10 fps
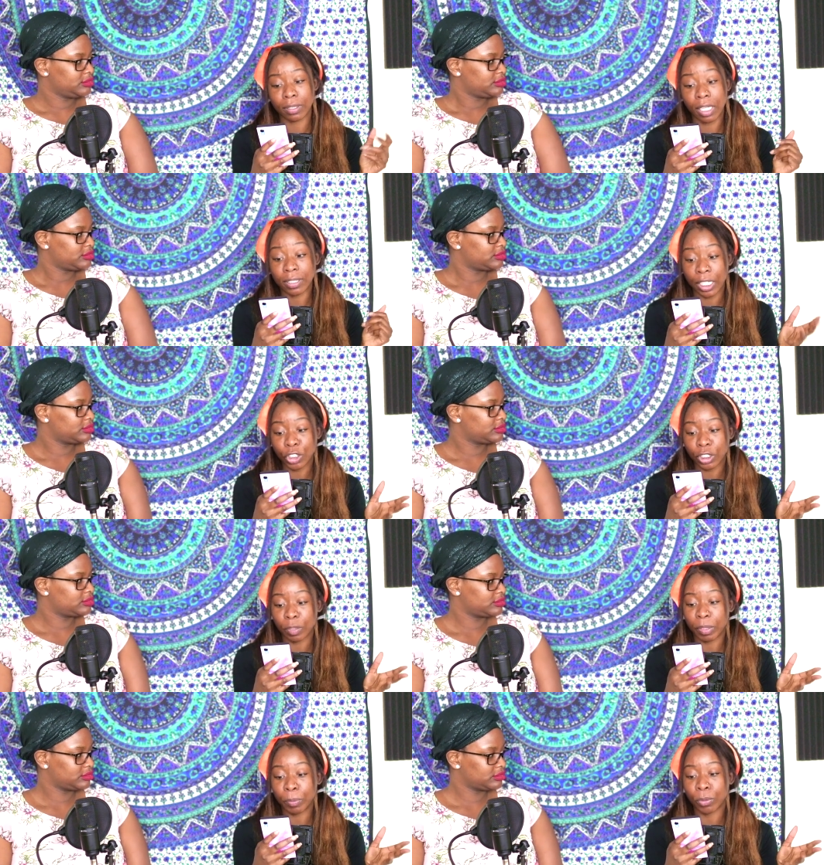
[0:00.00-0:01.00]
Speaker 1: attention
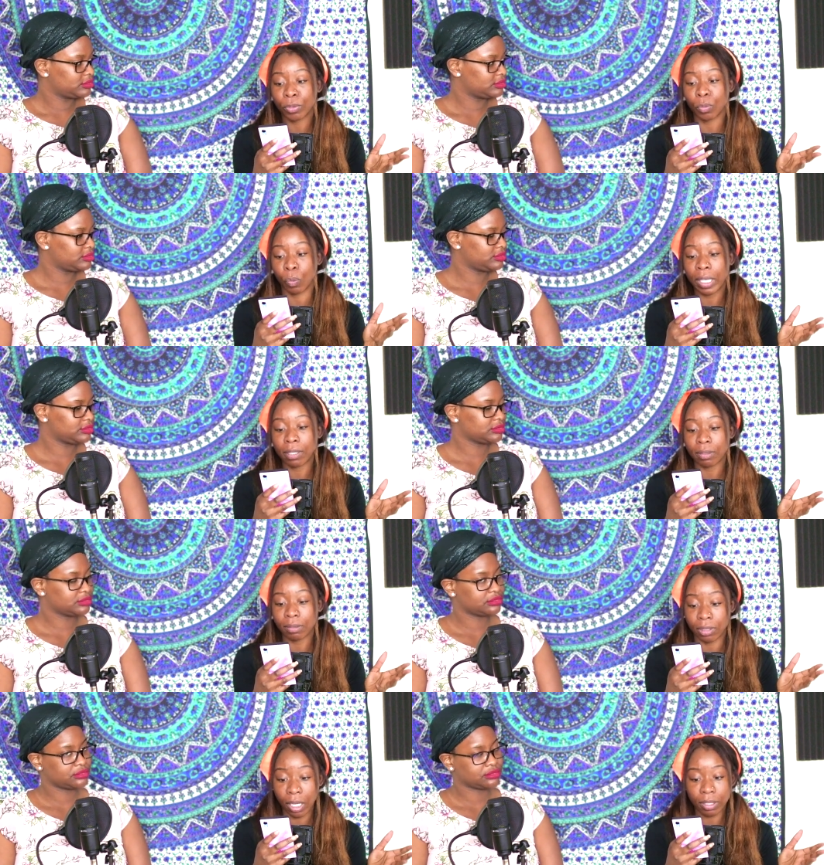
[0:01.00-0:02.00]
to people's weight
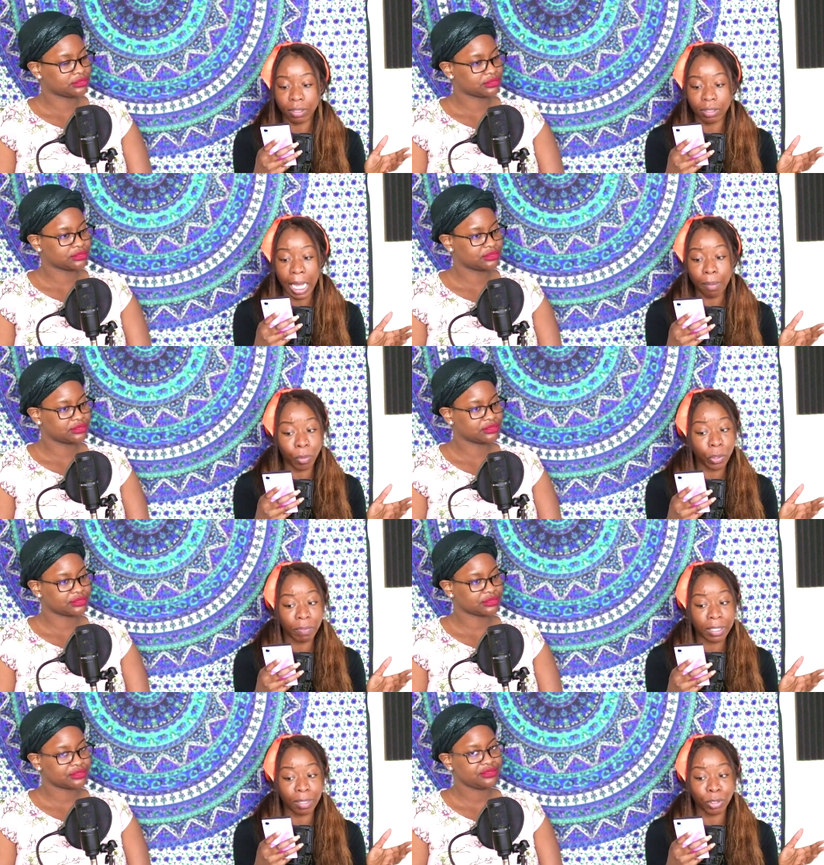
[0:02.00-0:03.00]
does not
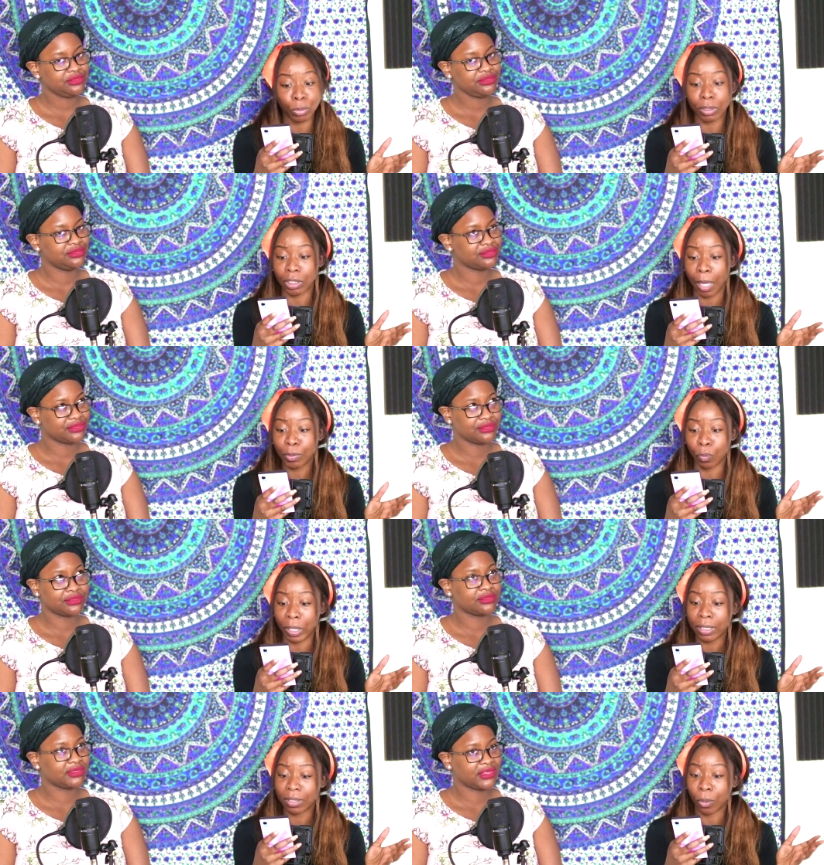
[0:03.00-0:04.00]
motivate them to adopt
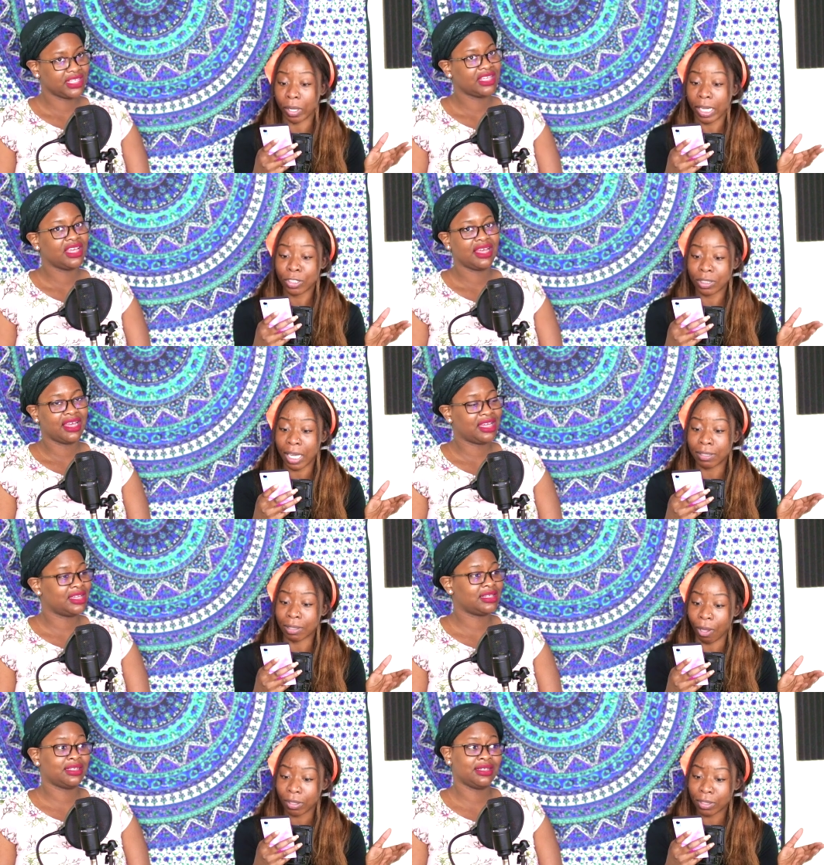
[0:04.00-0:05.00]
weight or exercise
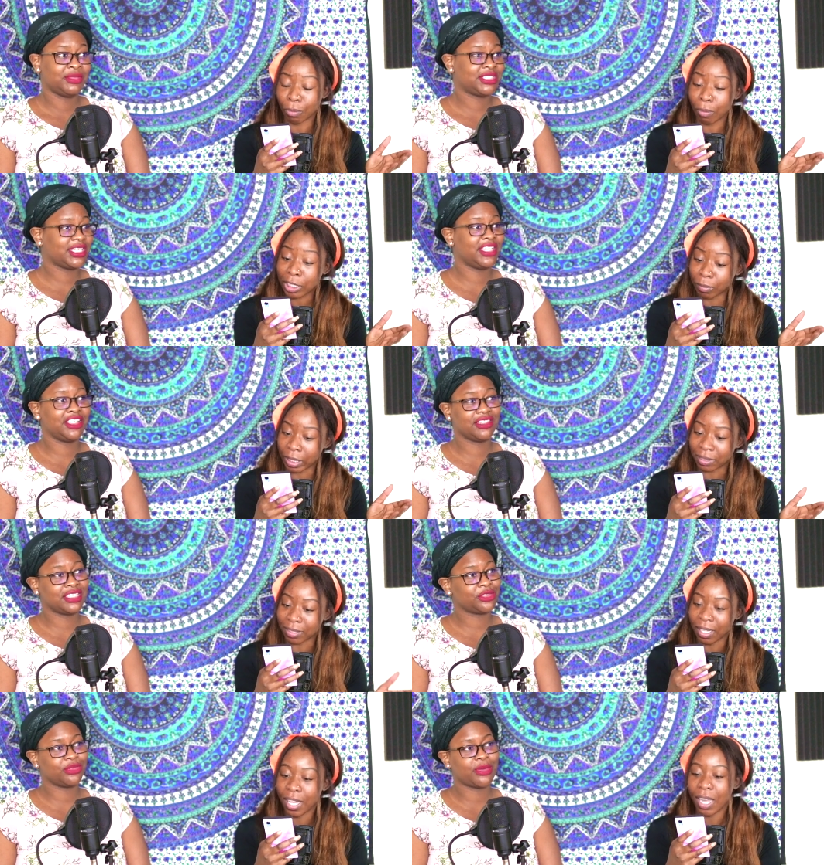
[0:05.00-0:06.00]
um, loss. Let me regimens. tell you
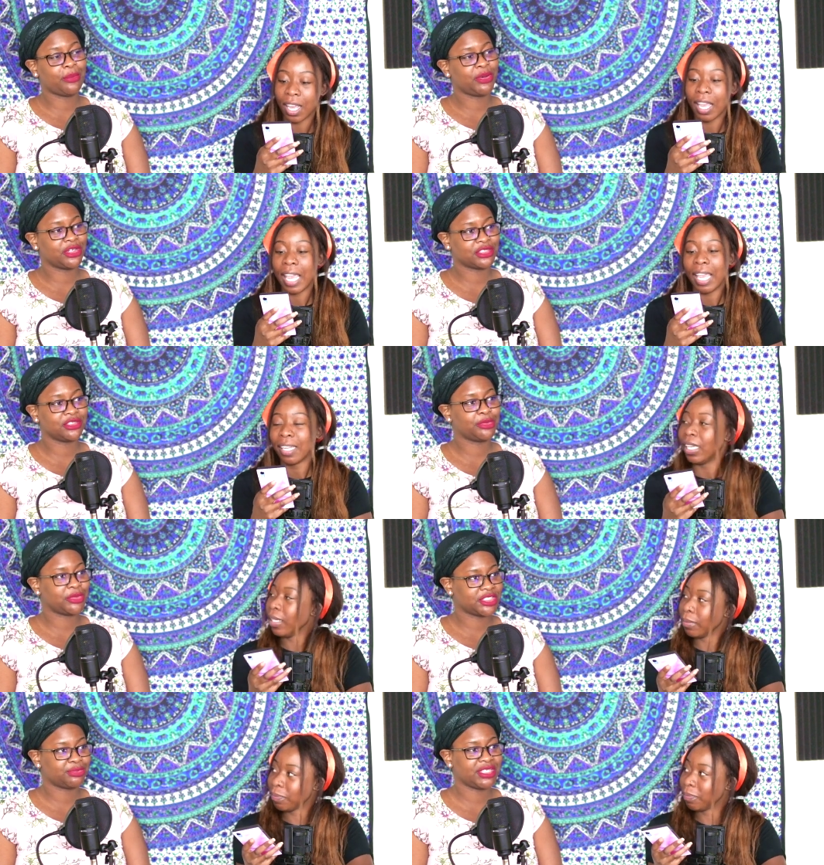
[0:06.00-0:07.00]
this
Speaker 2: from a personal
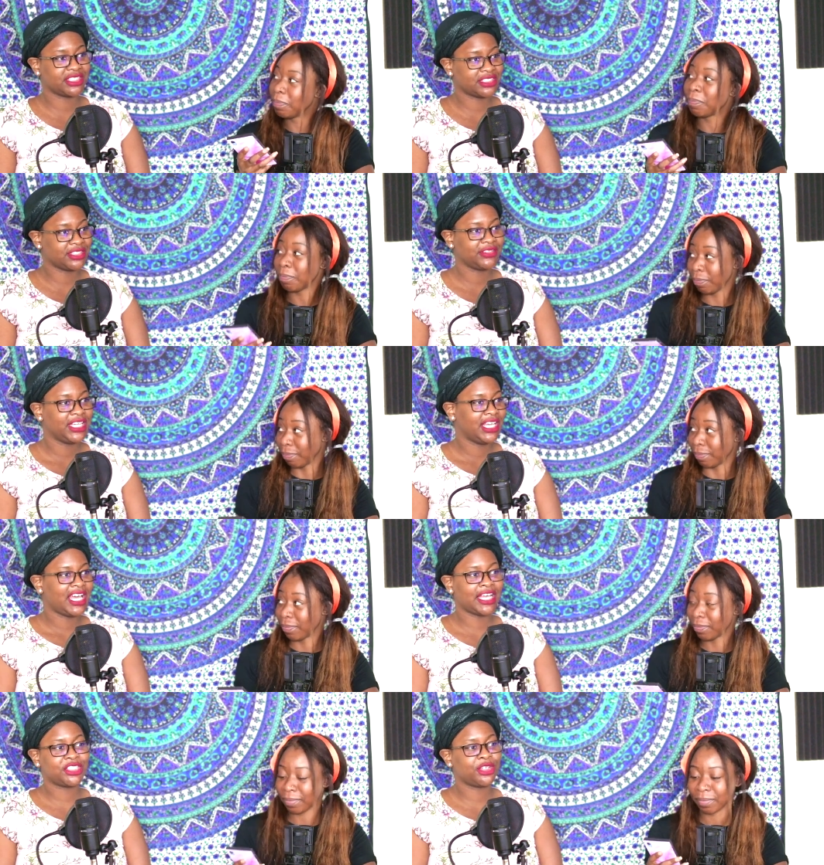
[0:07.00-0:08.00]
perspective. mm.
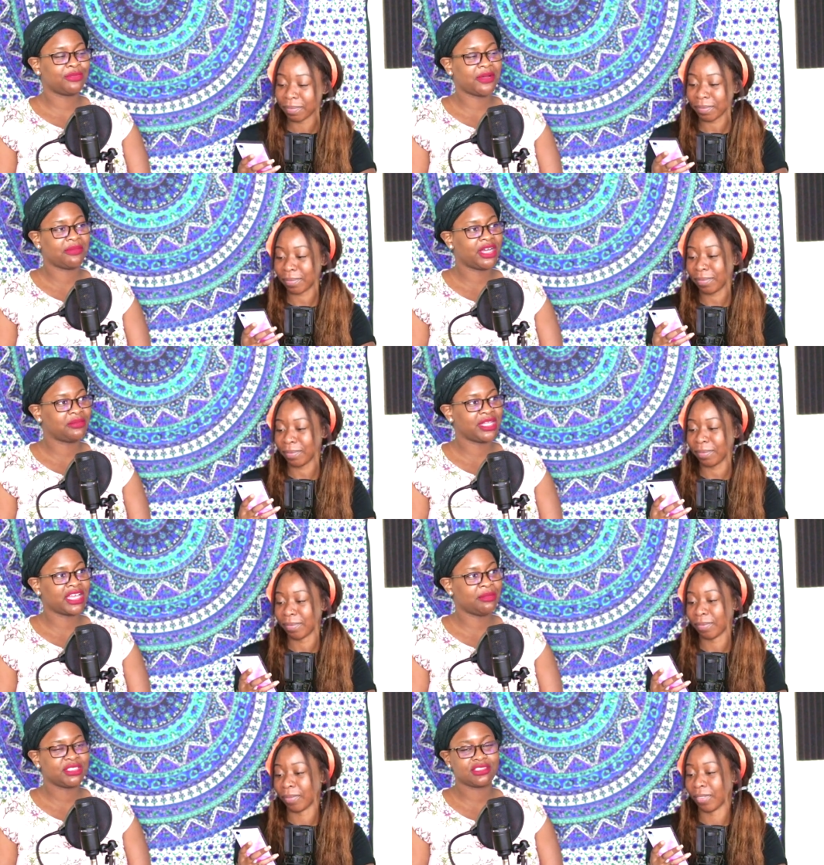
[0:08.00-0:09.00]
I told my mom,
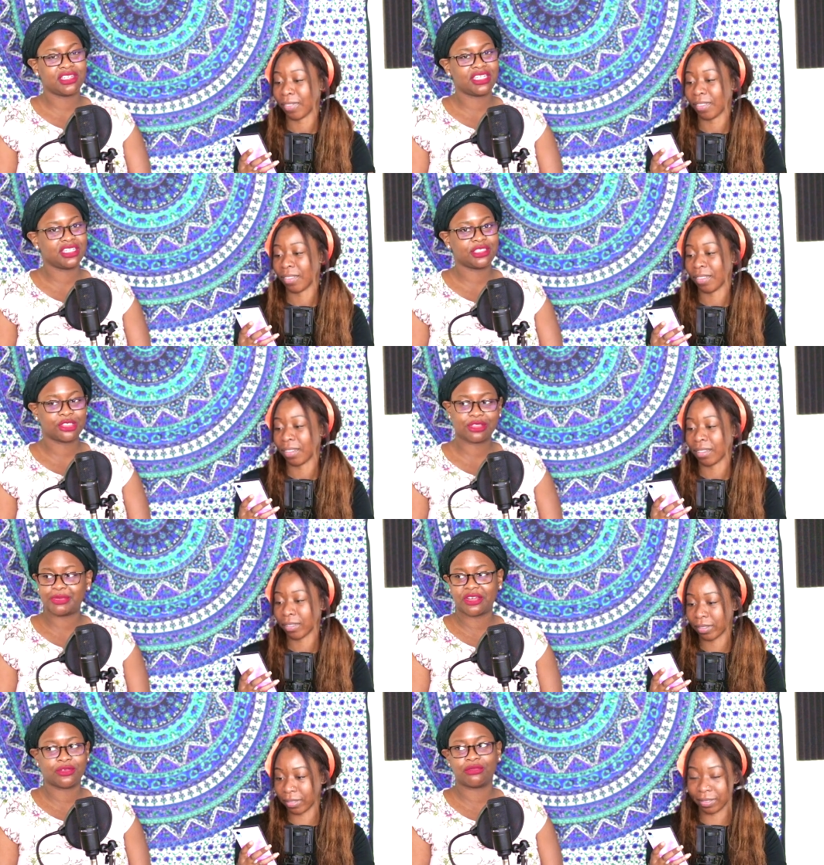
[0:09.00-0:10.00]
like, I'm gonna start getting
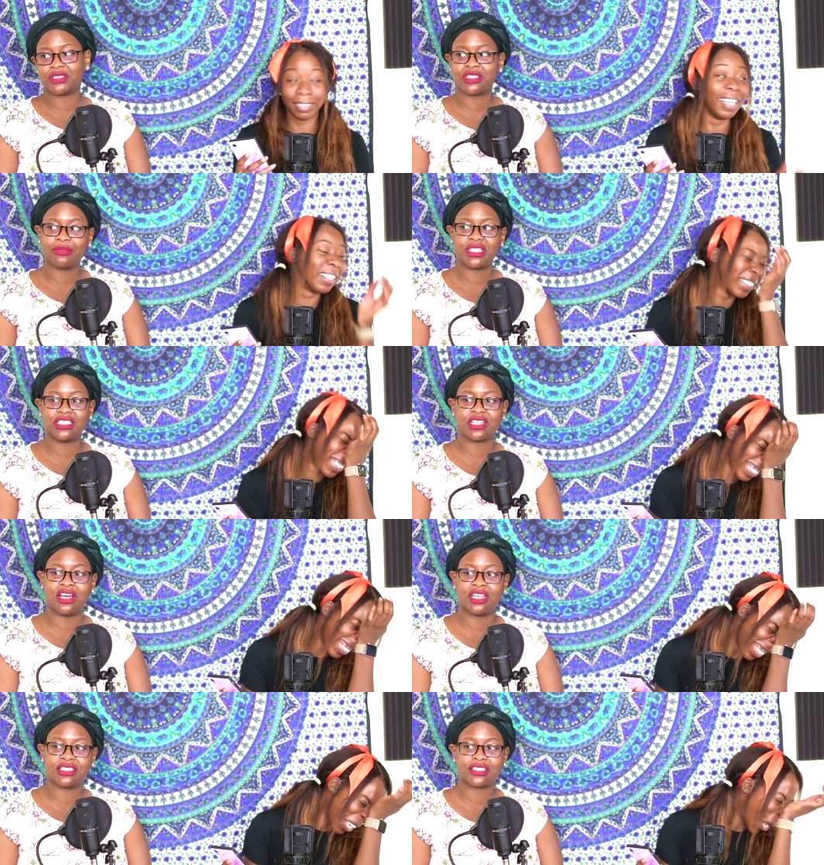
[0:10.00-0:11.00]
disrespectful with some of these
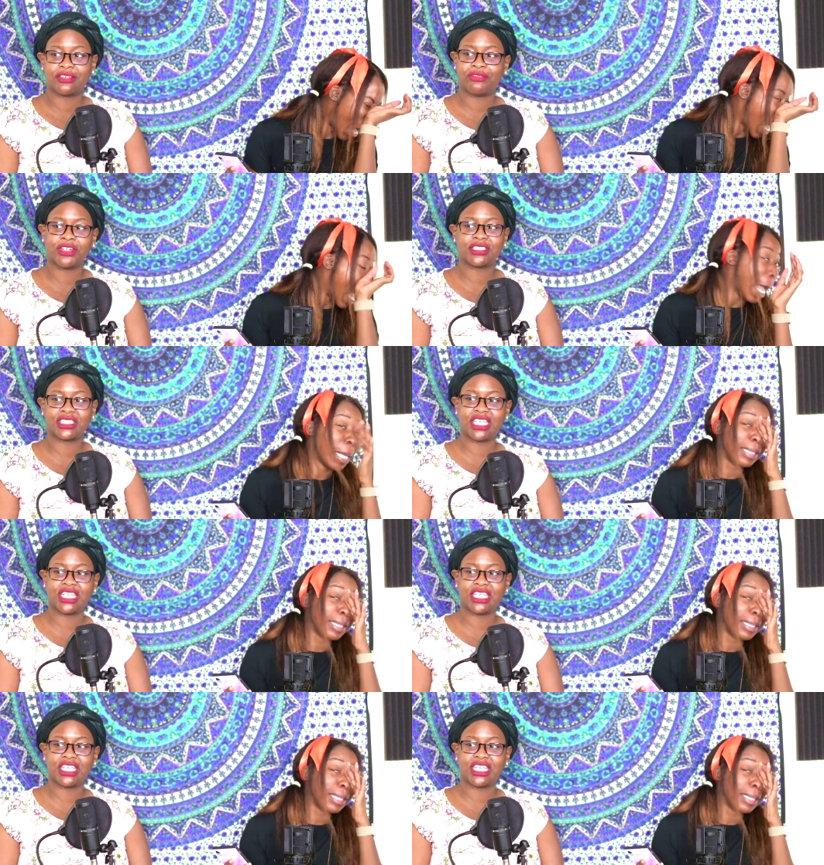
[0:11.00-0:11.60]
aunts. First thing,